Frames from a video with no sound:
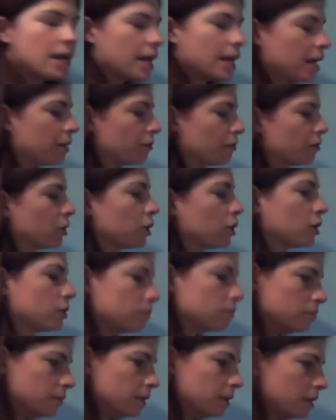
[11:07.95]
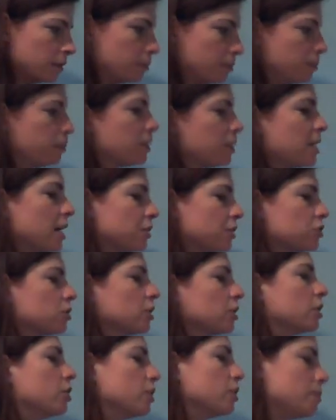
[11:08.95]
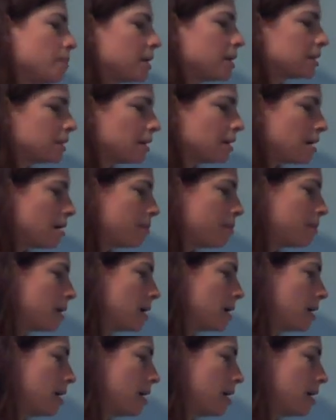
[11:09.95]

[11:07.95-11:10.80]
it really potentially could mess it up.